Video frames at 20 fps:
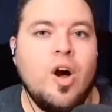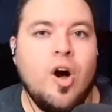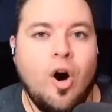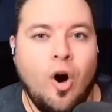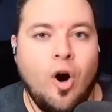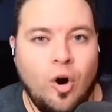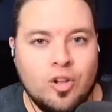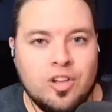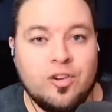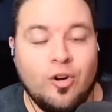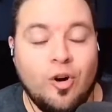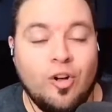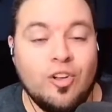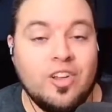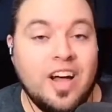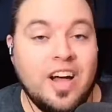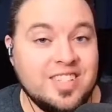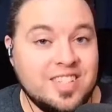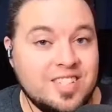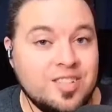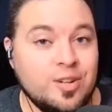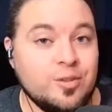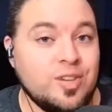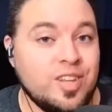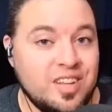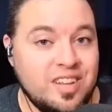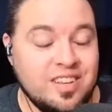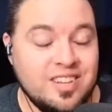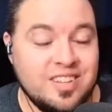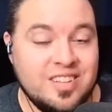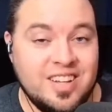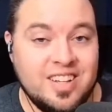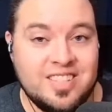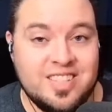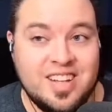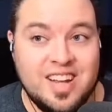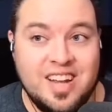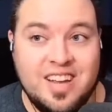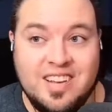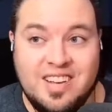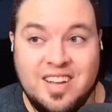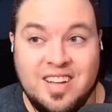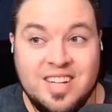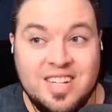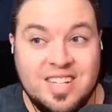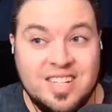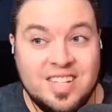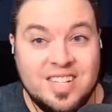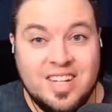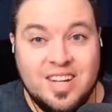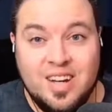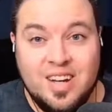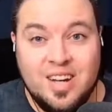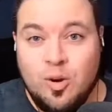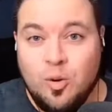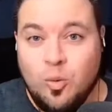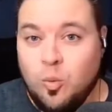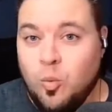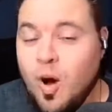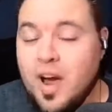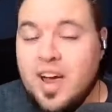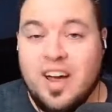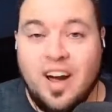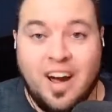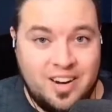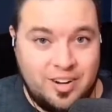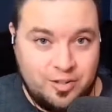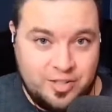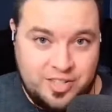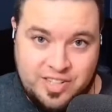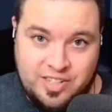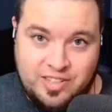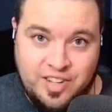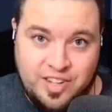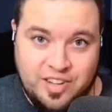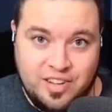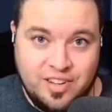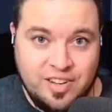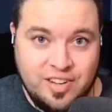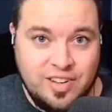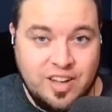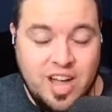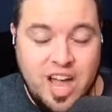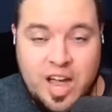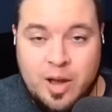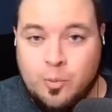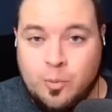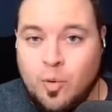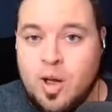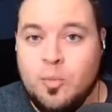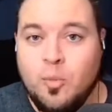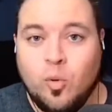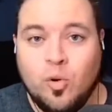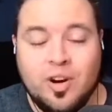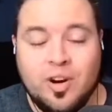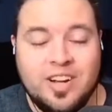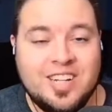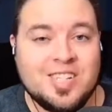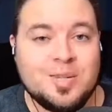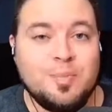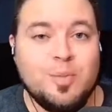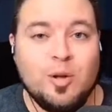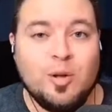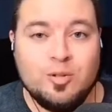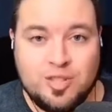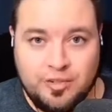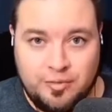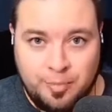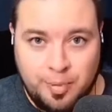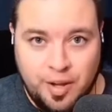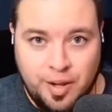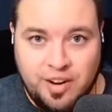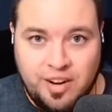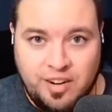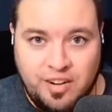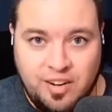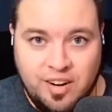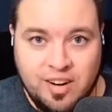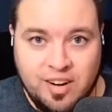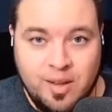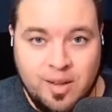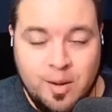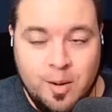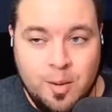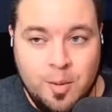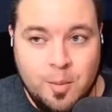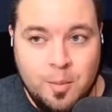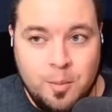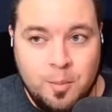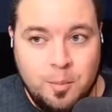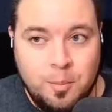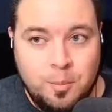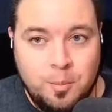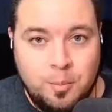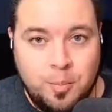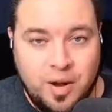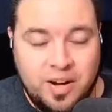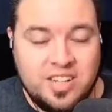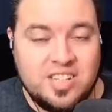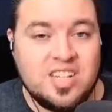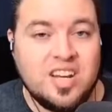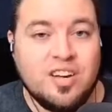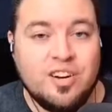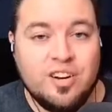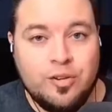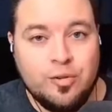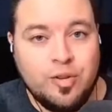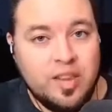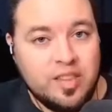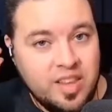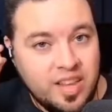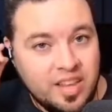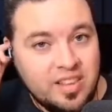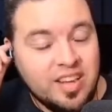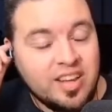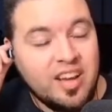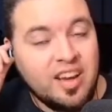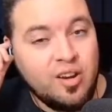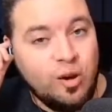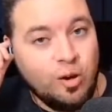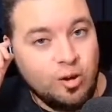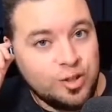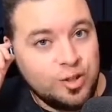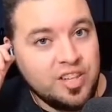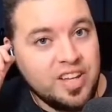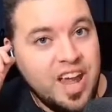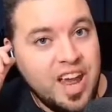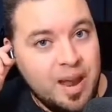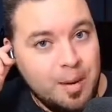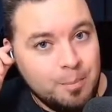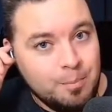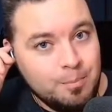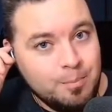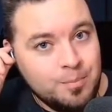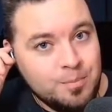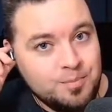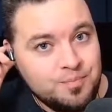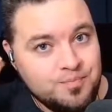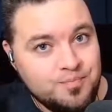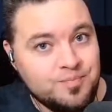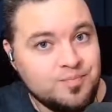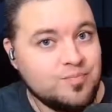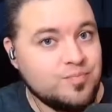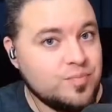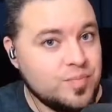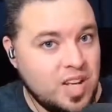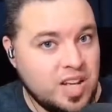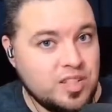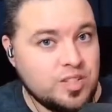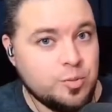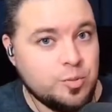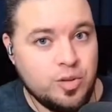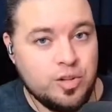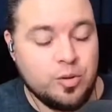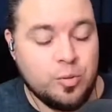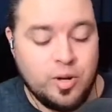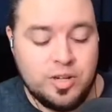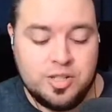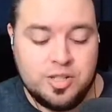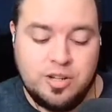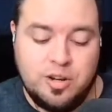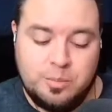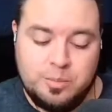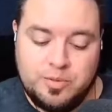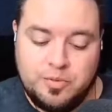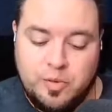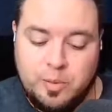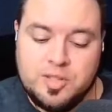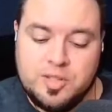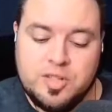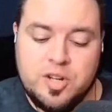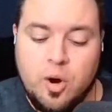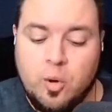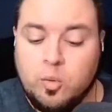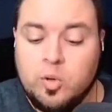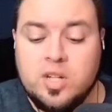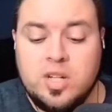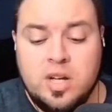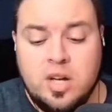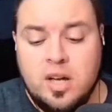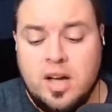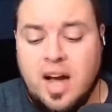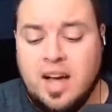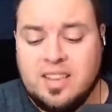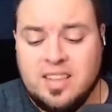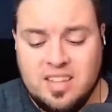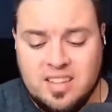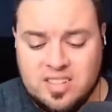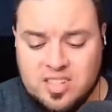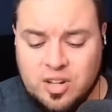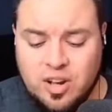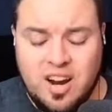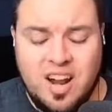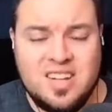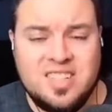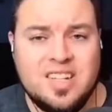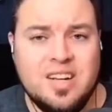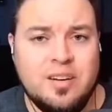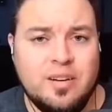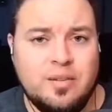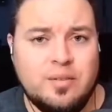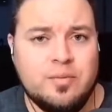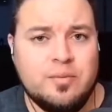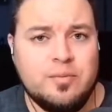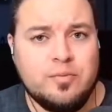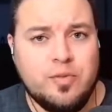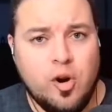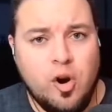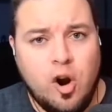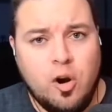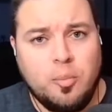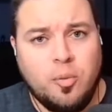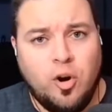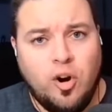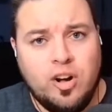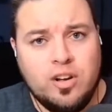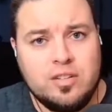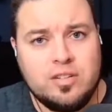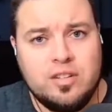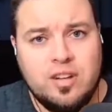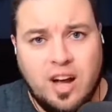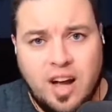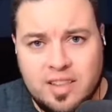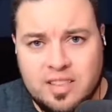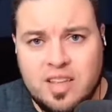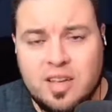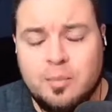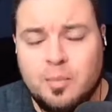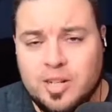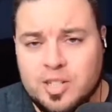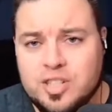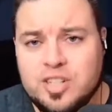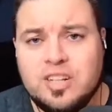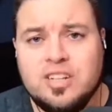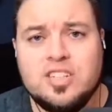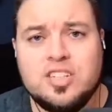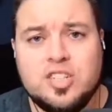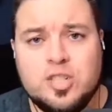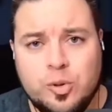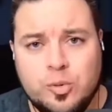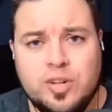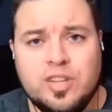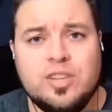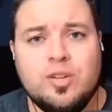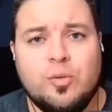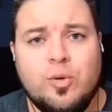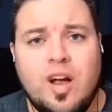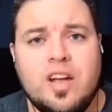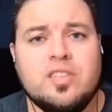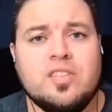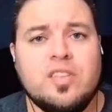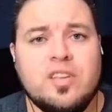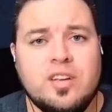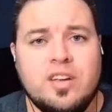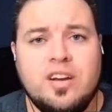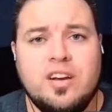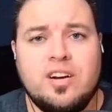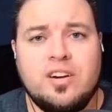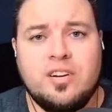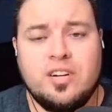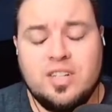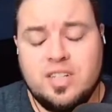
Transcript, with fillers: All in all, I still think he has a way higher ceiling, a way more explosive player but is he going to do that thing that can cost you the game? That's where the question comes from. So I think it's a good idea for Harbaugh. I think Michigan is doing the right thing here.